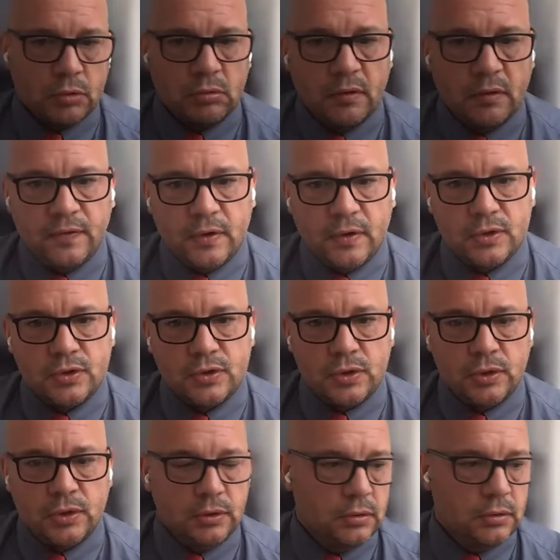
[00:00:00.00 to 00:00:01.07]
refers to
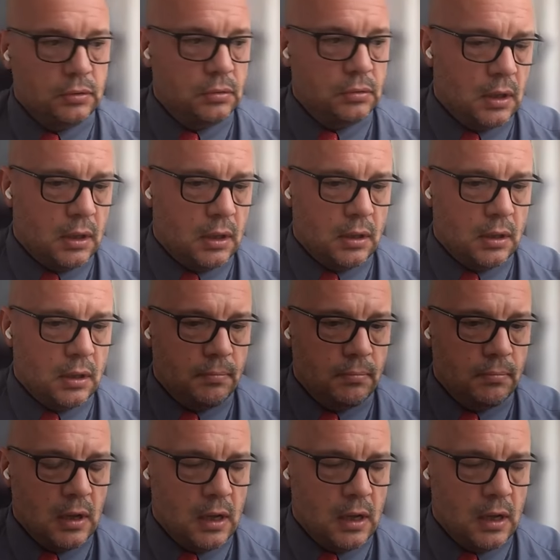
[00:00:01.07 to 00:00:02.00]
um,